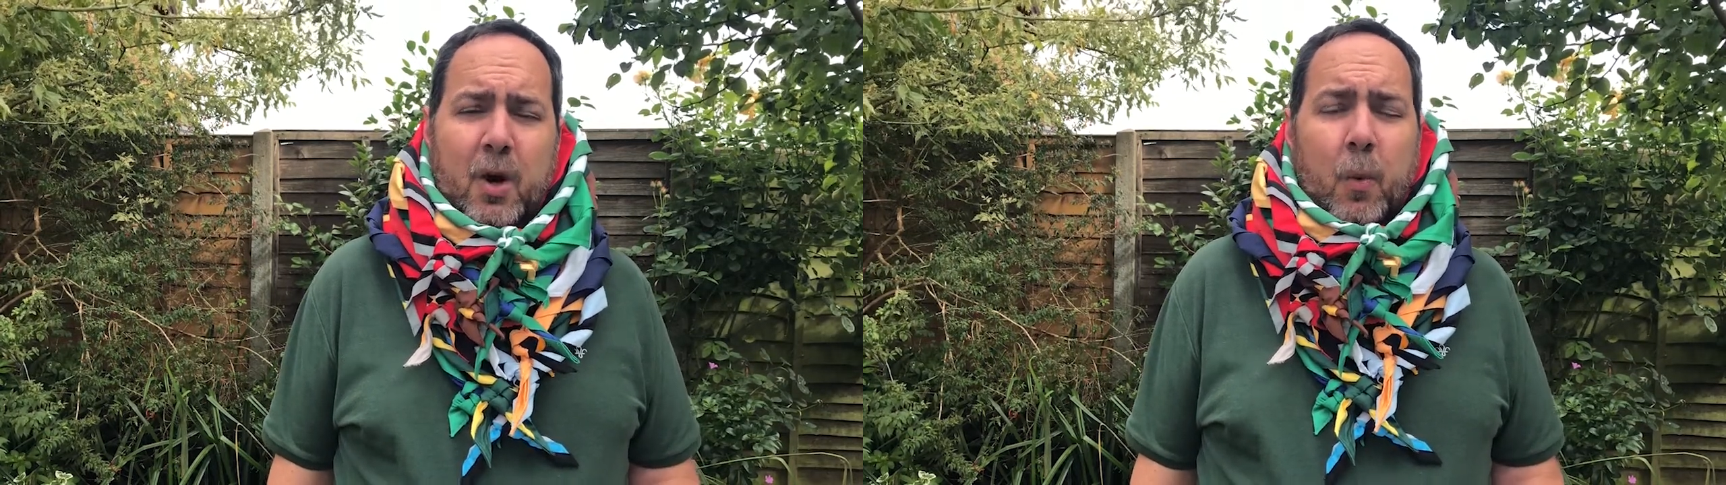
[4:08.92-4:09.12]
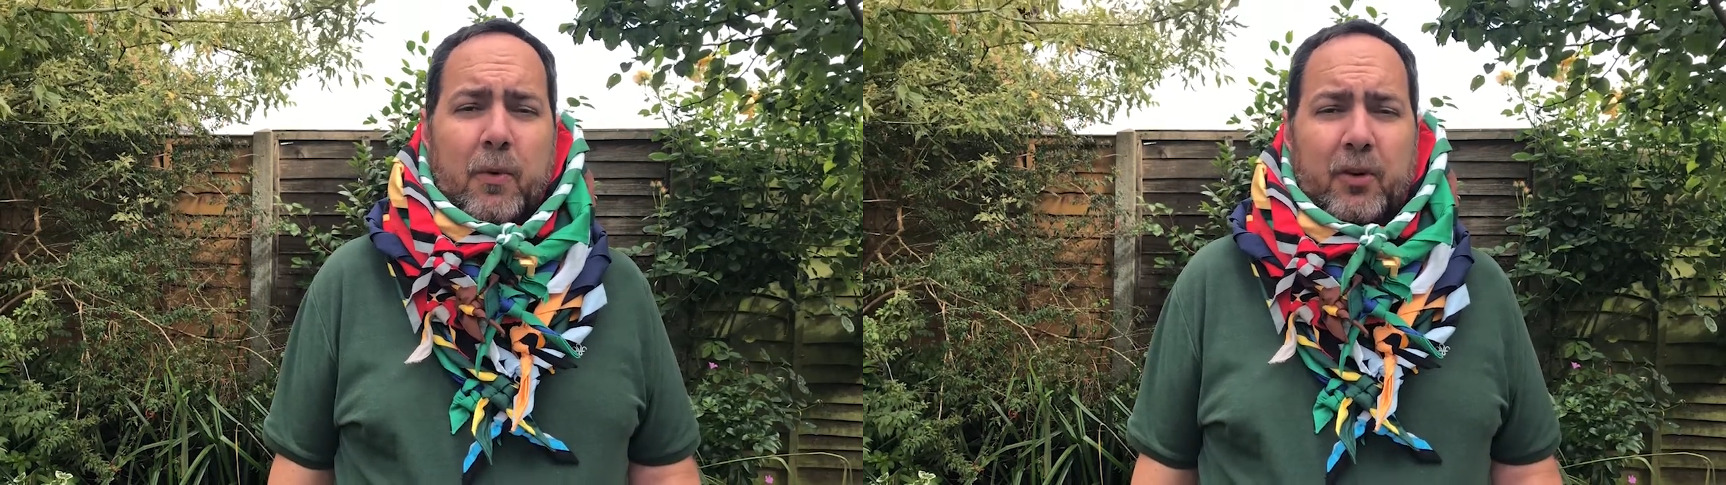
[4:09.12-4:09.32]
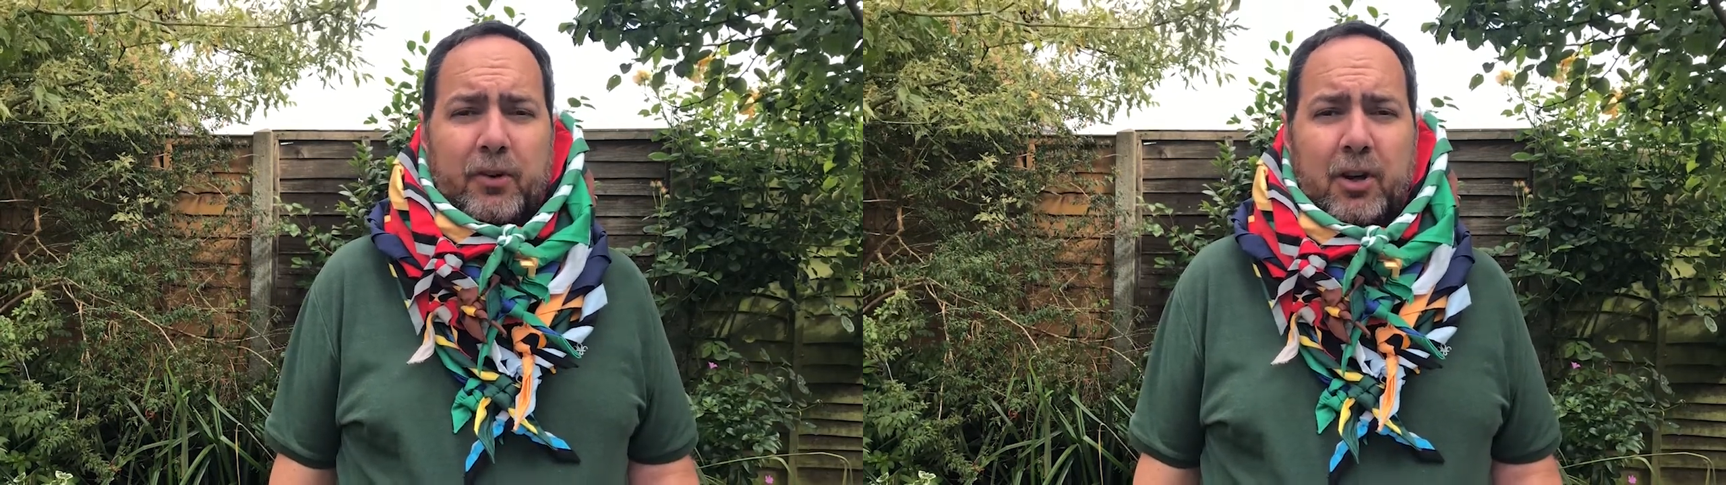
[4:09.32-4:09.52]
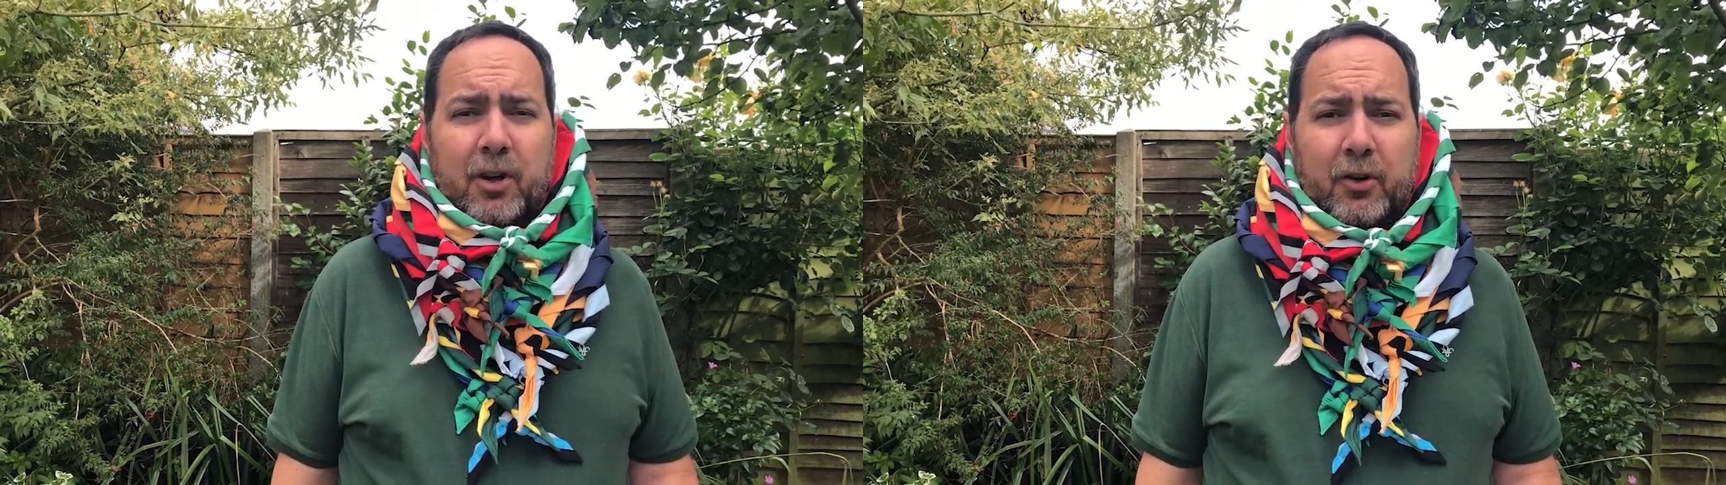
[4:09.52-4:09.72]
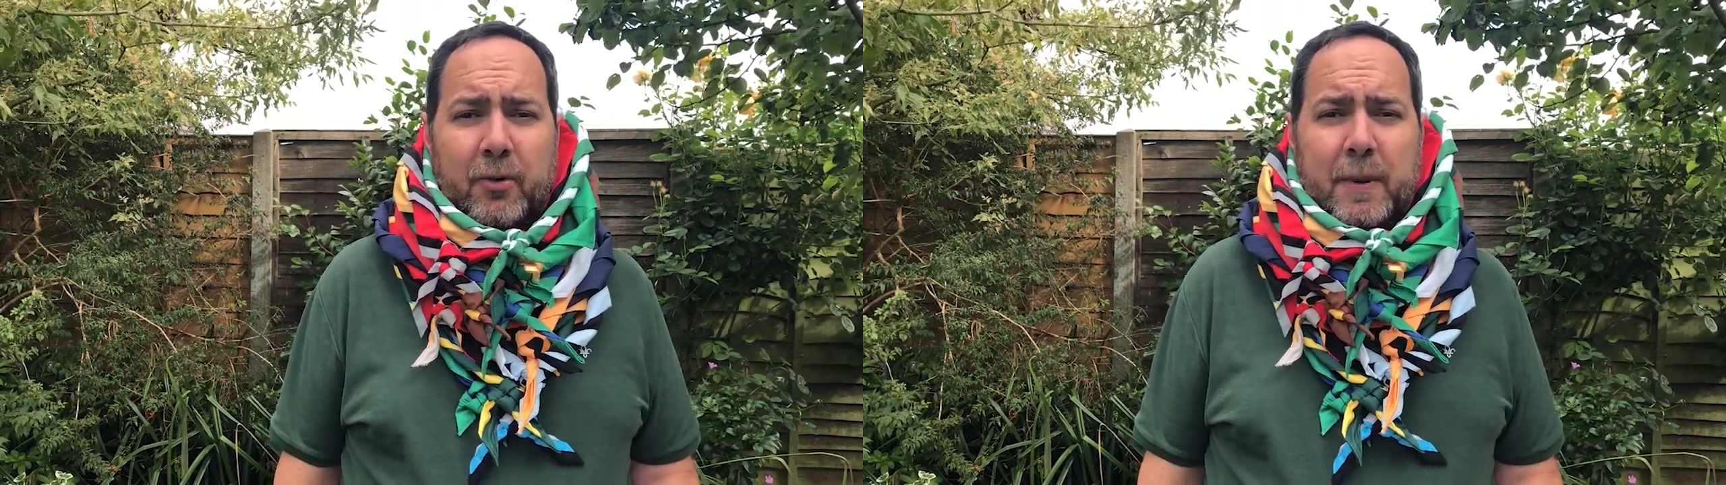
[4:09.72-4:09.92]
We've got a
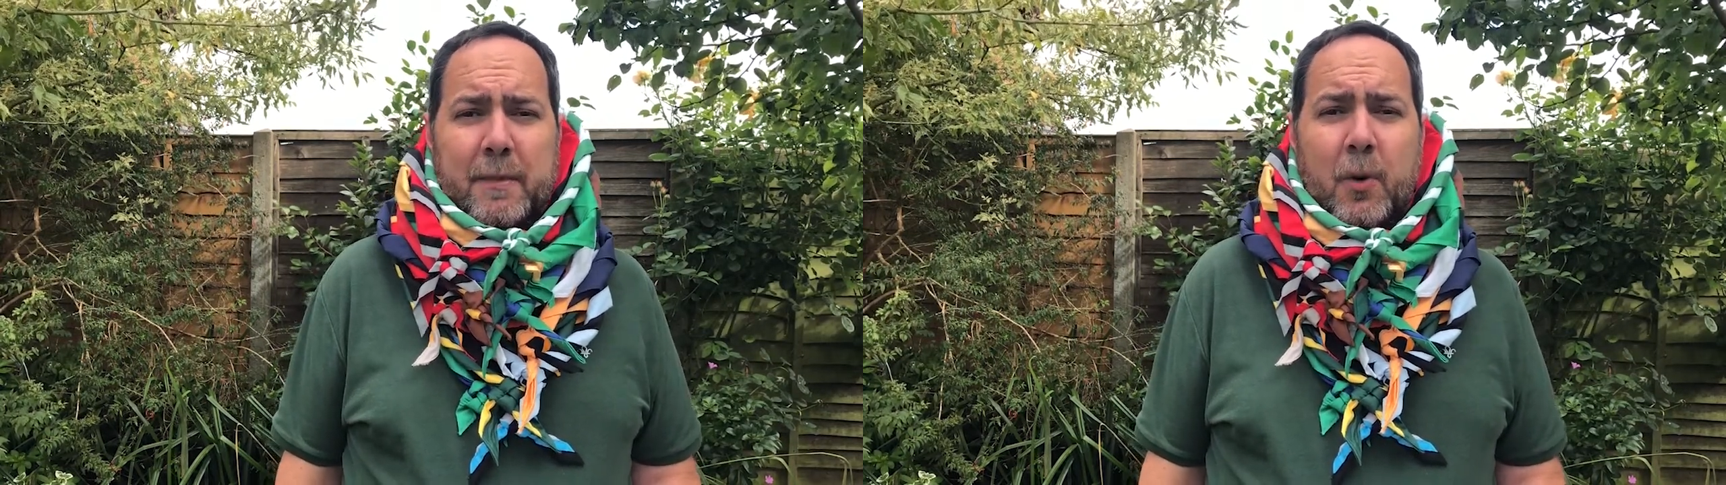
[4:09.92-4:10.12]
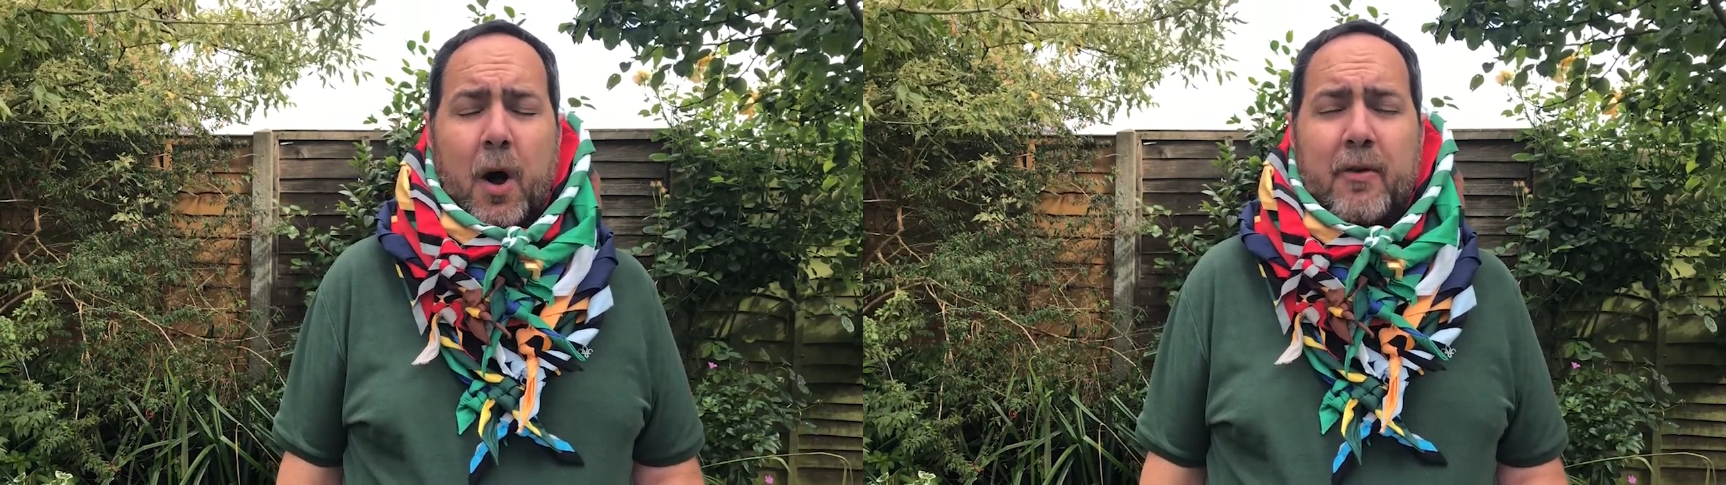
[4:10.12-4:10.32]
lot of people,